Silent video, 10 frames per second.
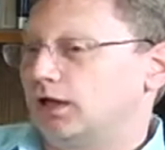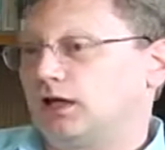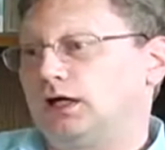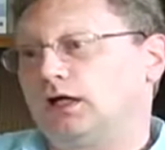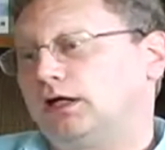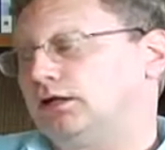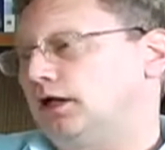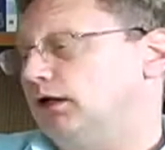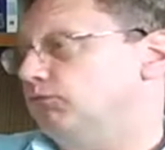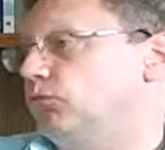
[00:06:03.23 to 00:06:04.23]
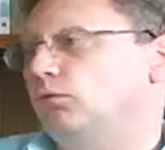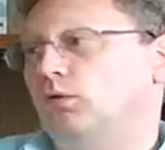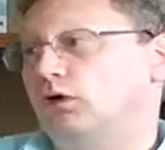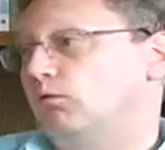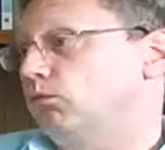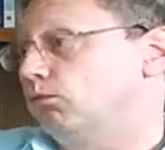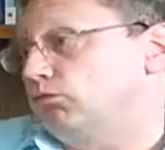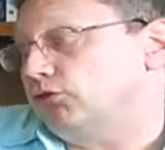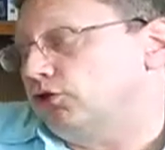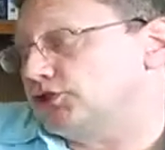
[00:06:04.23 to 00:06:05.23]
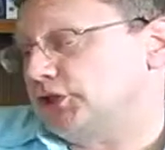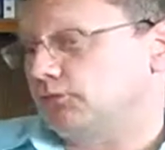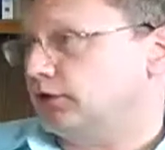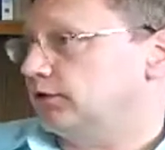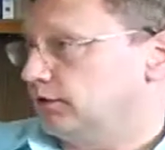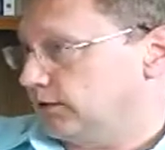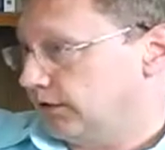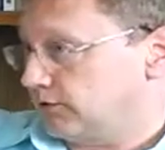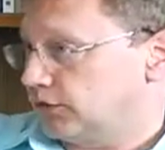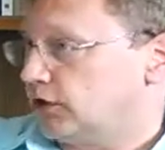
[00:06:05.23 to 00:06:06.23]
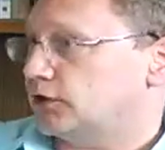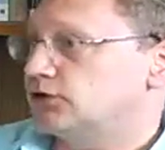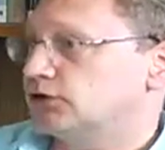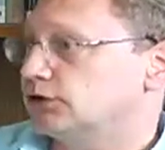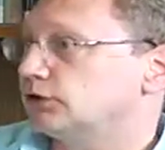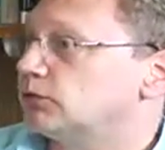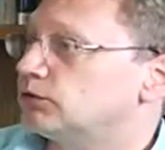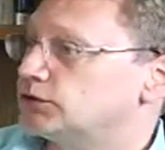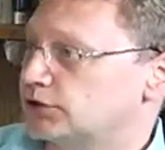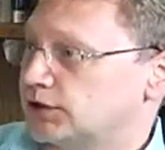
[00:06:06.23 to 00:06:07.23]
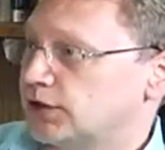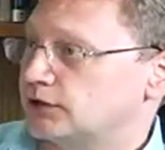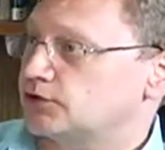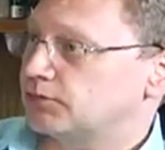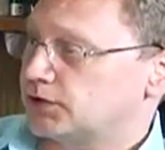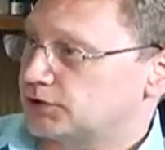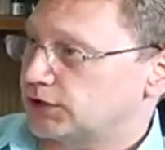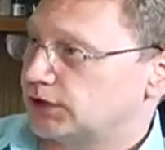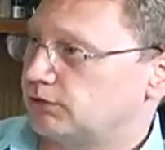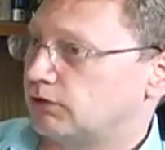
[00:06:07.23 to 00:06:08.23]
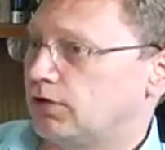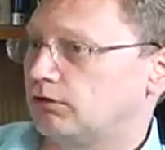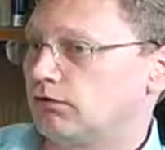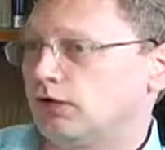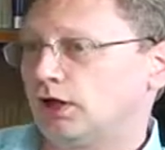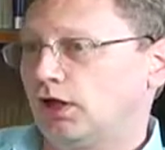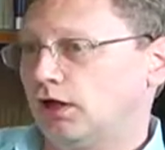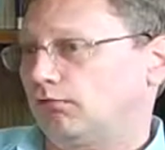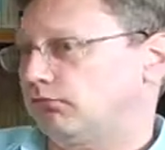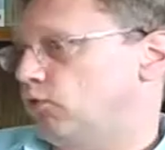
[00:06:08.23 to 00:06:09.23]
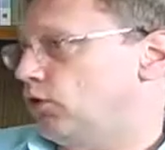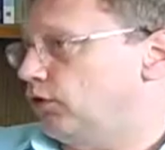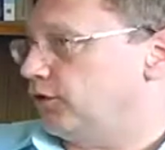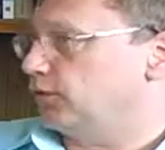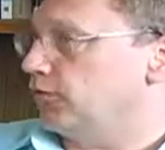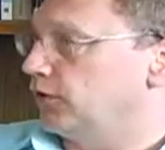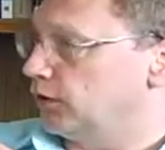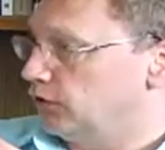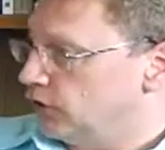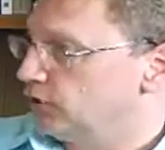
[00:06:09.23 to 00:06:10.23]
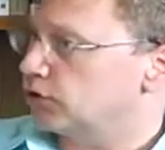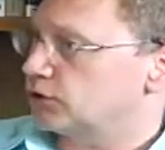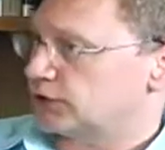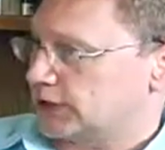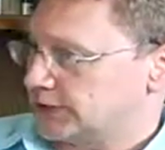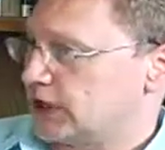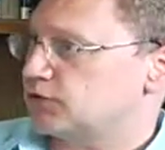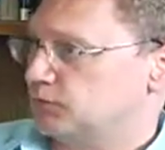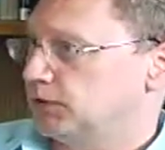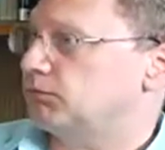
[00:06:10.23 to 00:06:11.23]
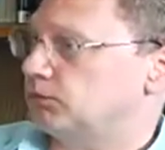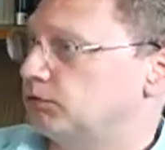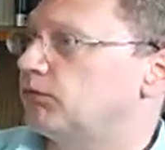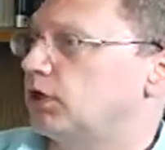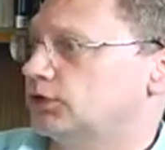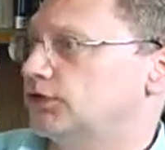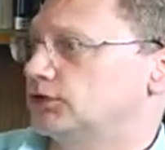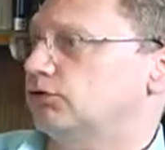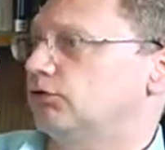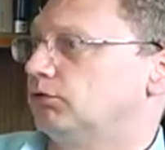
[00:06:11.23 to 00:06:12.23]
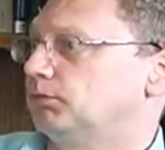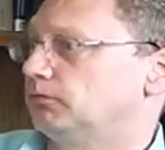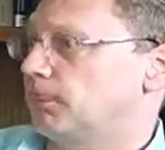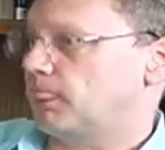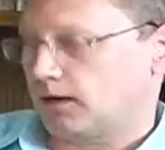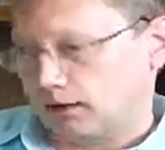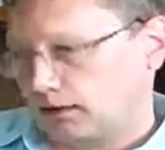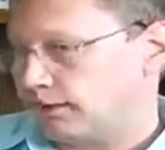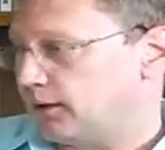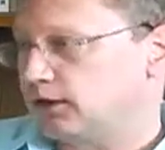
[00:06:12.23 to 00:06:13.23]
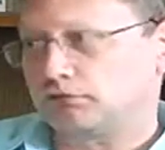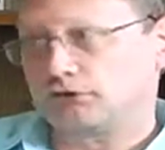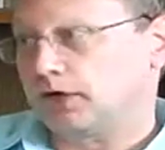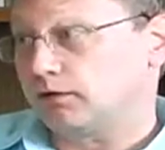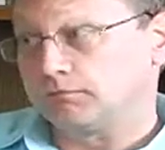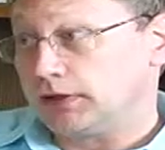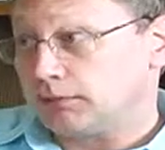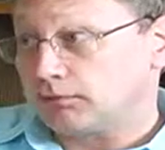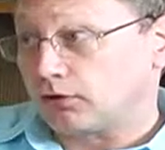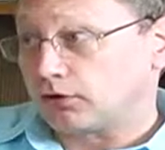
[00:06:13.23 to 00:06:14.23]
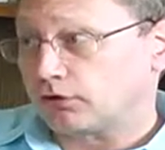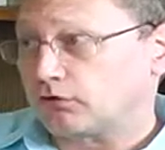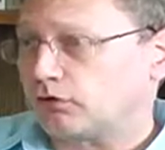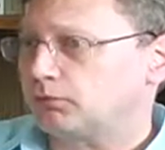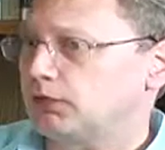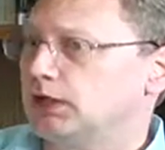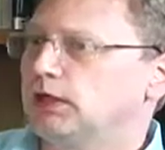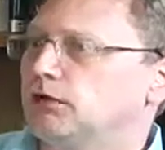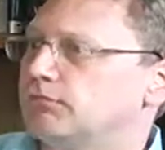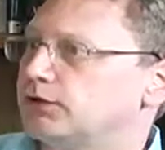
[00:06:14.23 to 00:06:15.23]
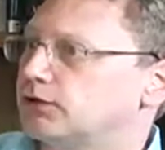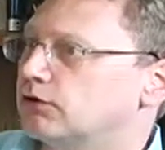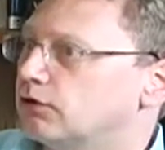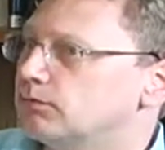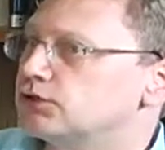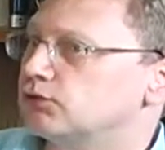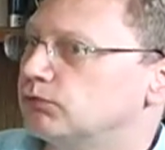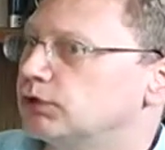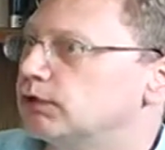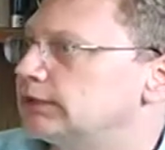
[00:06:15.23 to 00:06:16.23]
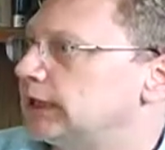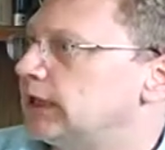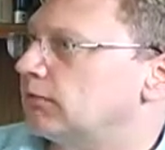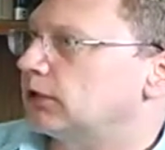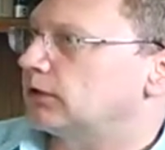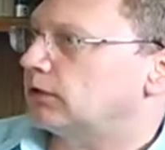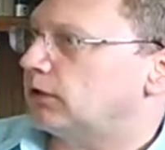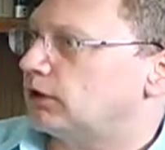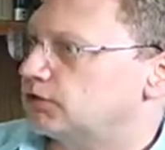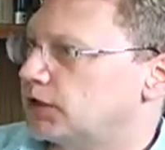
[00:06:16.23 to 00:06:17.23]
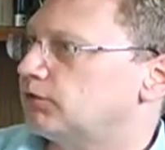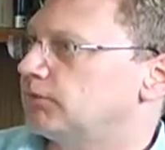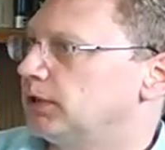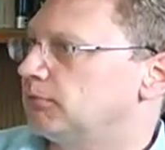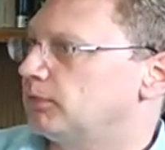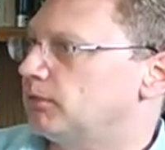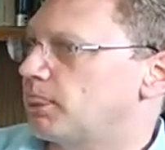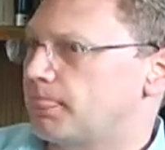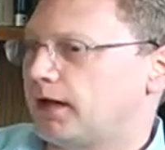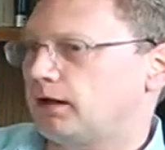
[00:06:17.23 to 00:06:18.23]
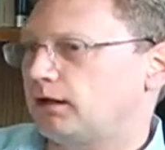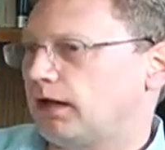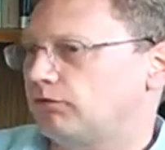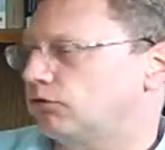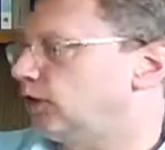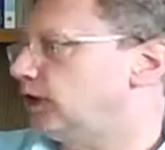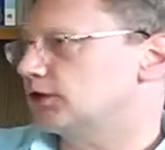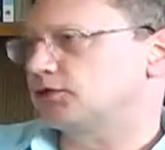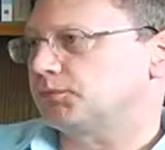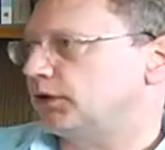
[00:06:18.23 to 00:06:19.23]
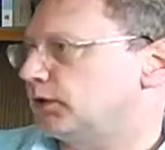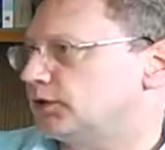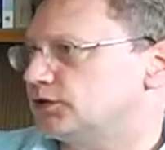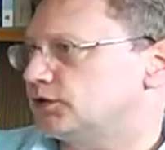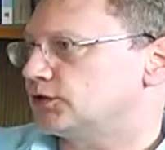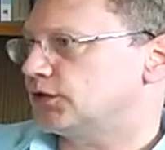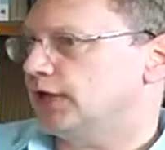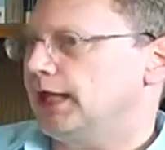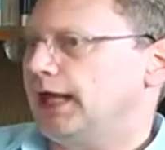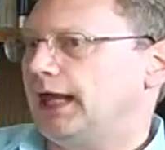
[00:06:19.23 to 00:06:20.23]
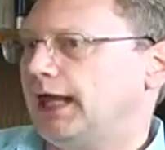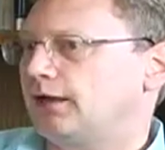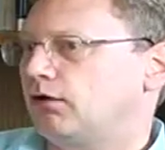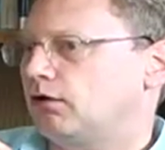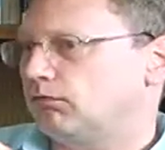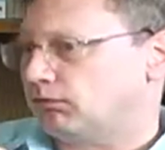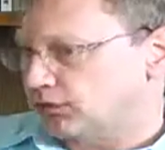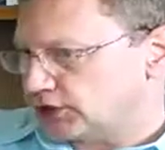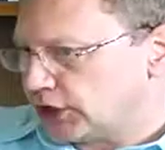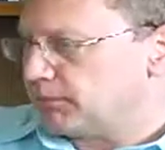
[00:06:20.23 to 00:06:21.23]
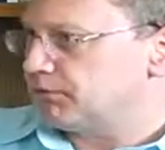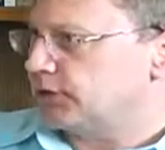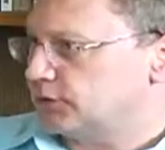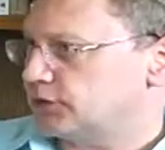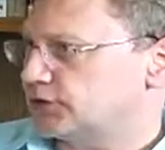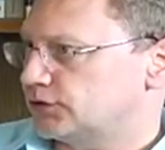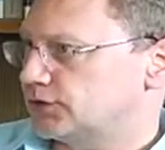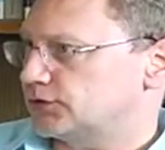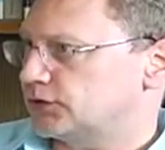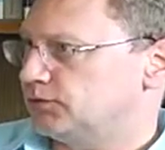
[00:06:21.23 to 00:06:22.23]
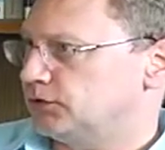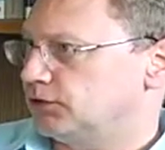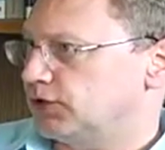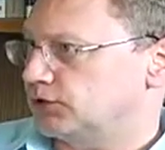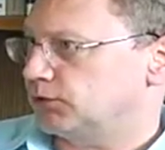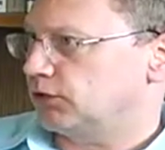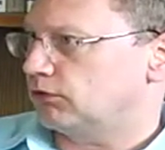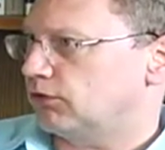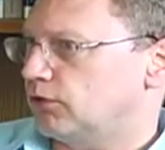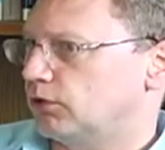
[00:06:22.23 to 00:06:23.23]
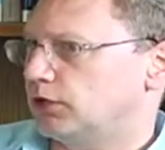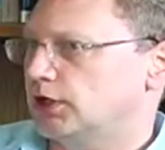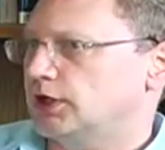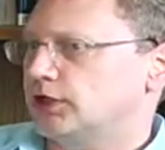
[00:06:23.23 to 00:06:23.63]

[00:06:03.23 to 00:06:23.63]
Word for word: Uh, I, well, first I want to give a nod to you and to Stan Supinski. Uh, for the, the numbers and types of people you brought to this group. Again, thank you for letting me be part of the group, but the group is a really dynamic uh, set of people that have great experiences and are shaping this, this community as we go forward.